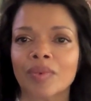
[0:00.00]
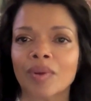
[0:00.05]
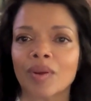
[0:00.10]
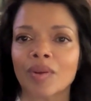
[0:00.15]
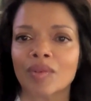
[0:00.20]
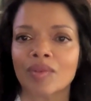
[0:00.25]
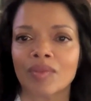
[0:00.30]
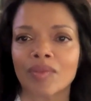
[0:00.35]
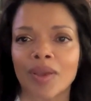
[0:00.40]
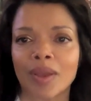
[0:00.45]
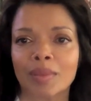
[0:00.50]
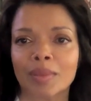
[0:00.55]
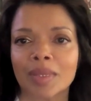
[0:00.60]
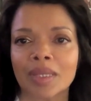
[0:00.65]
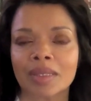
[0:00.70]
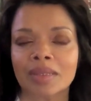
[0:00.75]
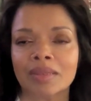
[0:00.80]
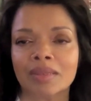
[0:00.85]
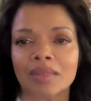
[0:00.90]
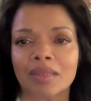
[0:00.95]
of
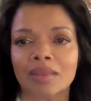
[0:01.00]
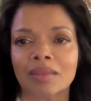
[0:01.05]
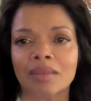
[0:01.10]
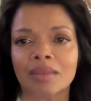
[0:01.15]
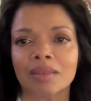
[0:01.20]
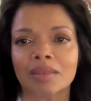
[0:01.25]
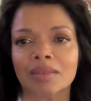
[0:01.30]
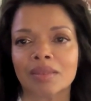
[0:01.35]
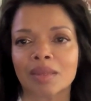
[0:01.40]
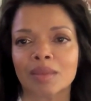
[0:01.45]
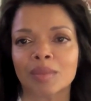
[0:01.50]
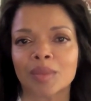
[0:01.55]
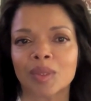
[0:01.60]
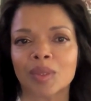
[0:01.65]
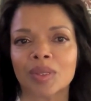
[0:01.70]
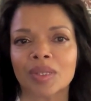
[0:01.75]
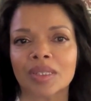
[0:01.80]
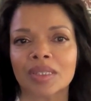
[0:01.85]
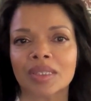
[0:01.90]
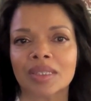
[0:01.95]
families in these
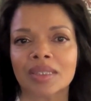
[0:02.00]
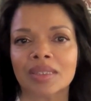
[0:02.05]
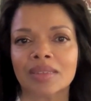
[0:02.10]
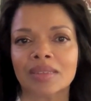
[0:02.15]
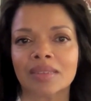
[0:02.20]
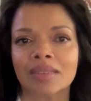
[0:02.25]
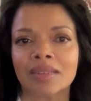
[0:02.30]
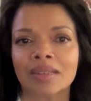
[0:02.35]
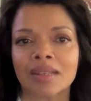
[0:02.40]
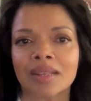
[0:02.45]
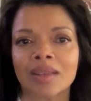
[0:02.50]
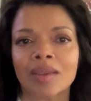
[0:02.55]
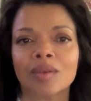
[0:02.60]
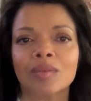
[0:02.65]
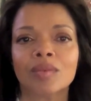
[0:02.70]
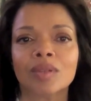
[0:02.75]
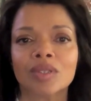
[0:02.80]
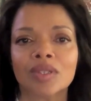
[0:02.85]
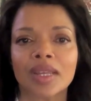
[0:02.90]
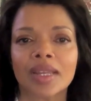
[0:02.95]
communities,
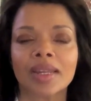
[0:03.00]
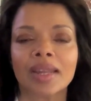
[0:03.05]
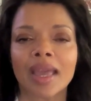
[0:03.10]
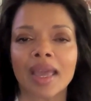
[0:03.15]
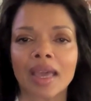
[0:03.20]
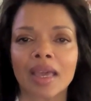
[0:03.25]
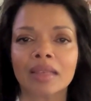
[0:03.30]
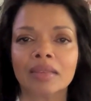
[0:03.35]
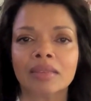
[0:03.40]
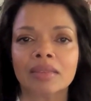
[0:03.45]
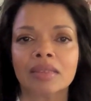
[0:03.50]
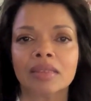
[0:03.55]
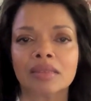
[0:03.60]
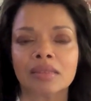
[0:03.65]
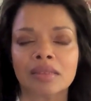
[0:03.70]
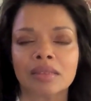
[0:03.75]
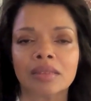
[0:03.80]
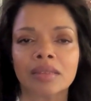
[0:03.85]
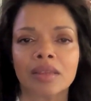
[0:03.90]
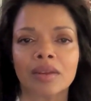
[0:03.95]
which enhances
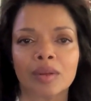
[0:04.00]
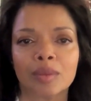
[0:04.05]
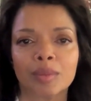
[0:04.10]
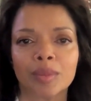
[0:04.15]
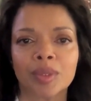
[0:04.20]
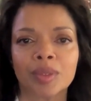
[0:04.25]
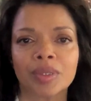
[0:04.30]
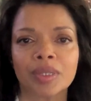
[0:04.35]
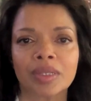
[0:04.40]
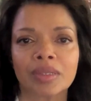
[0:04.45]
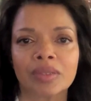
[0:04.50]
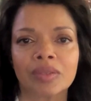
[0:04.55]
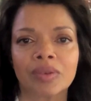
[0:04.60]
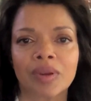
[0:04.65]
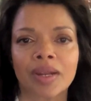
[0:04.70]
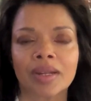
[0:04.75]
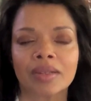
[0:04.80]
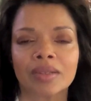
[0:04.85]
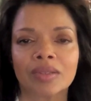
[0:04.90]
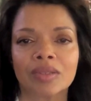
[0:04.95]
the therapeutic
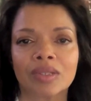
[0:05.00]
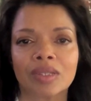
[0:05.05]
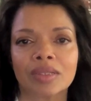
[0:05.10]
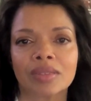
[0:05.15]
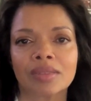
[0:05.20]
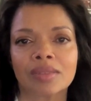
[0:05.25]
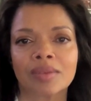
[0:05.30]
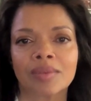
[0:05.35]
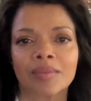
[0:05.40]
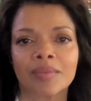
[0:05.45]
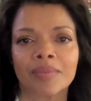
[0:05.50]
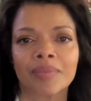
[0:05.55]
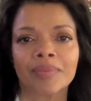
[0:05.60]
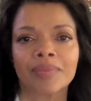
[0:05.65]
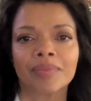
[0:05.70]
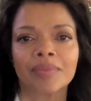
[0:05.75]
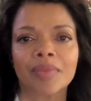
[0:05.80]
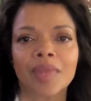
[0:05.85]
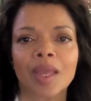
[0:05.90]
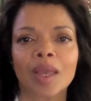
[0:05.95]
strategies.
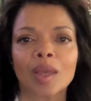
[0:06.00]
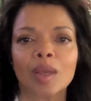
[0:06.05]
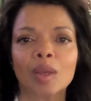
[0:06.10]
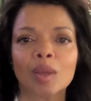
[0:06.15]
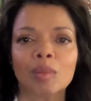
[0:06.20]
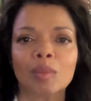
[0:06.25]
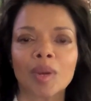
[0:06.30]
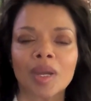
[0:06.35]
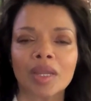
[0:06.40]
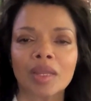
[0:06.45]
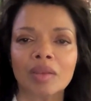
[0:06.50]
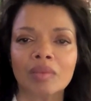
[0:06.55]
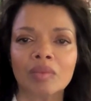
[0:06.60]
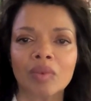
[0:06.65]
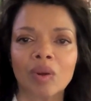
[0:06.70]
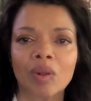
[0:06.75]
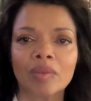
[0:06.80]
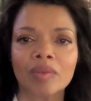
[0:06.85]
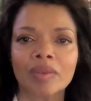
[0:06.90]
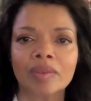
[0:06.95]
By
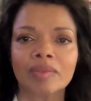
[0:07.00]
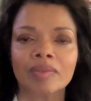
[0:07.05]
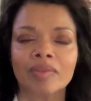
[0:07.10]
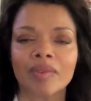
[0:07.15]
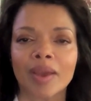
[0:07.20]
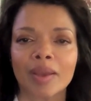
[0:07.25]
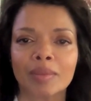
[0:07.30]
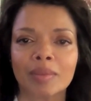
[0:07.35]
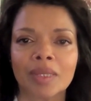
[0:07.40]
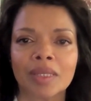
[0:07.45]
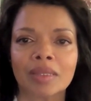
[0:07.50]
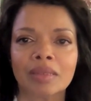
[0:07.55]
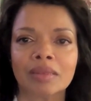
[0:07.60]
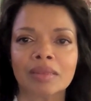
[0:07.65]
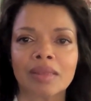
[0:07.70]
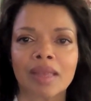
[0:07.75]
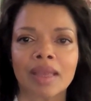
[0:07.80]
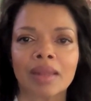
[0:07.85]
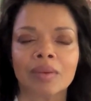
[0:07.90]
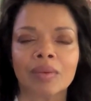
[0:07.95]
involving families
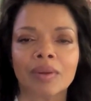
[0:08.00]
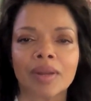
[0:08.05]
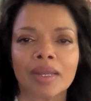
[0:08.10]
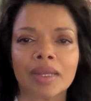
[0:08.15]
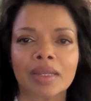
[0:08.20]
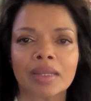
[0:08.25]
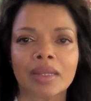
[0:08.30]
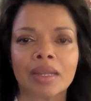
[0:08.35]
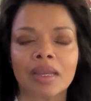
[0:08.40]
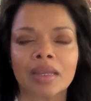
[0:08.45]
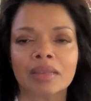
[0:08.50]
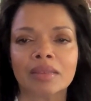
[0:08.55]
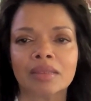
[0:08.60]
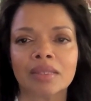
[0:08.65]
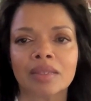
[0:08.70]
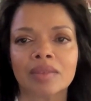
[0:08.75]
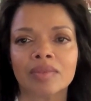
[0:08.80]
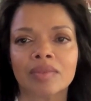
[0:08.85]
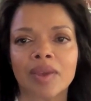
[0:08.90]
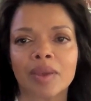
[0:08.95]
and
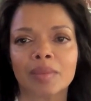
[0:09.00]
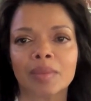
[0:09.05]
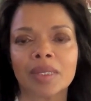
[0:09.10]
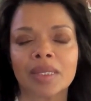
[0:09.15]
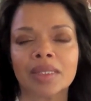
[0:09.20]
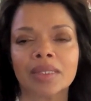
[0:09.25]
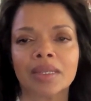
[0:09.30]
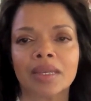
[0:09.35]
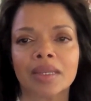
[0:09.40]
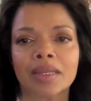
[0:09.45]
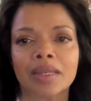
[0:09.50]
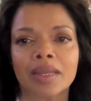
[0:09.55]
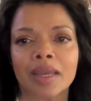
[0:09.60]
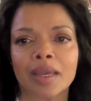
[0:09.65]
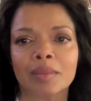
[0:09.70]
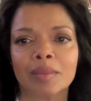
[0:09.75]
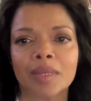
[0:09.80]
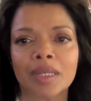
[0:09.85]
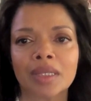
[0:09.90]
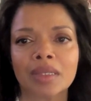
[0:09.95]
recognizing family
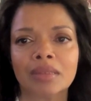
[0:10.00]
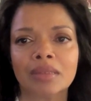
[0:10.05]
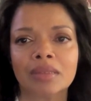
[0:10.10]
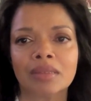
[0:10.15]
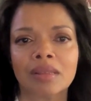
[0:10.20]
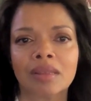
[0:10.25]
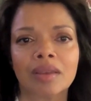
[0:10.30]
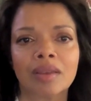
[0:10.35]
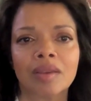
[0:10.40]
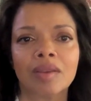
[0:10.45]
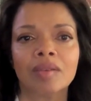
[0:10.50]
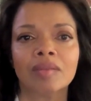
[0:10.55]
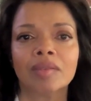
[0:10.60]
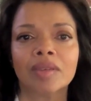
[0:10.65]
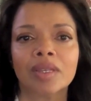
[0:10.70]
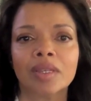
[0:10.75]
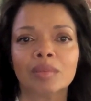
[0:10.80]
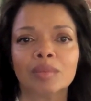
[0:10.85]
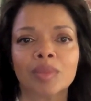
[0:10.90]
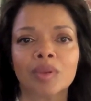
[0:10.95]
dynamics, we
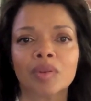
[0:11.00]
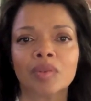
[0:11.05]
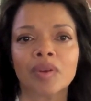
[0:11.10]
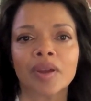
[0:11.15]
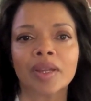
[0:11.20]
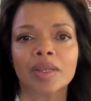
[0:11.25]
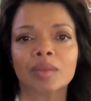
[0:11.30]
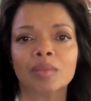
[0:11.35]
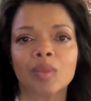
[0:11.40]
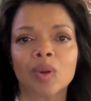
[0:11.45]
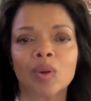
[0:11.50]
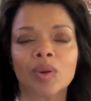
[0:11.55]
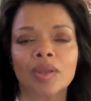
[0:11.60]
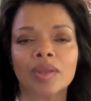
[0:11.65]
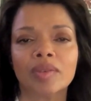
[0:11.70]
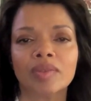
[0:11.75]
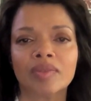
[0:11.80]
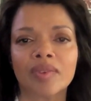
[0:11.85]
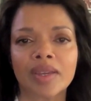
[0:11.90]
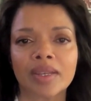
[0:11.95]
can provide more
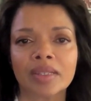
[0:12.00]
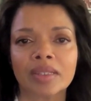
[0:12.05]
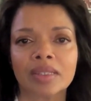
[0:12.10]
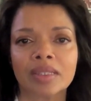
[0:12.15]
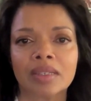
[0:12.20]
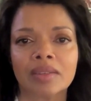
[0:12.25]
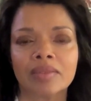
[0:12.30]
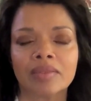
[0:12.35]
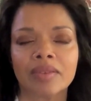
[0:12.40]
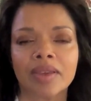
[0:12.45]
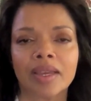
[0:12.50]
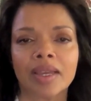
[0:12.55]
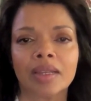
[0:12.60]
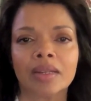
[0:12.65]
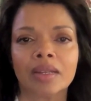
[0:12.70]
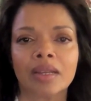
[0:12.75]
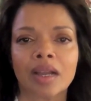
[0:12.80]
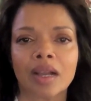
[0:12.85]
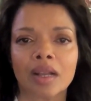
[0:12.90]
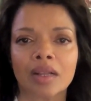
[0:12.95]
effective
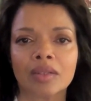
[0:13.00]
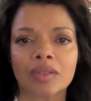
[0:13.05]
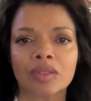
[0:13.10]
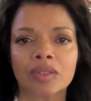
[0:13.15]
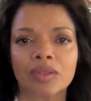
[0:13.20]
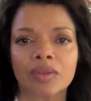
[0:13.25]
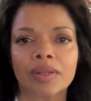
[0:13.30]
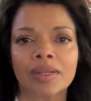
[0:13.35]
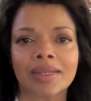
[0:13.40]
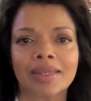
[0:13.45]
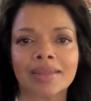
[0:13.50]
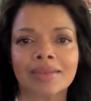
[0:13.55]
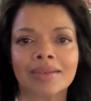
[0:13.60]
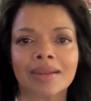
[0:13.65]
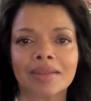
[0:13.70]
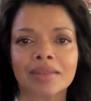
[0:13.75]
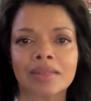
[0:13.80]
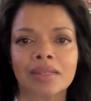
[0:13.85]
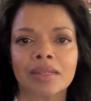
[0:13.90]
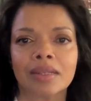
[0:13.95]
and culturally
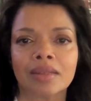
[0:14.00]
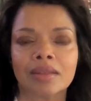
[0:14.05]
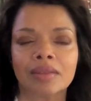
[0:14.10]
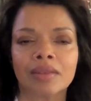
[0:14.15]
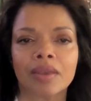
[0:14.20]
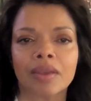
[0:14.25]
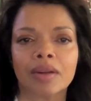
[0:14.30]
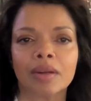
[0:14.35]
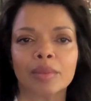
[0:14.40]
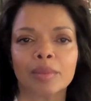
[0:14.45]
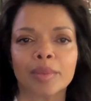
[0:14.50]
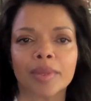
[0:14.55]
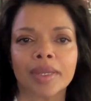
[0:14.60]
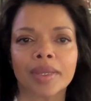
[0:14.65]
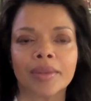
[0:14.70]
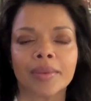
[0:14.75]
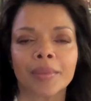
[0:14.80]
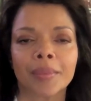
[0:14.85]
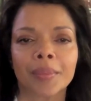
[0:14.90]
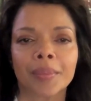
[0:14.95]
resonant therapy.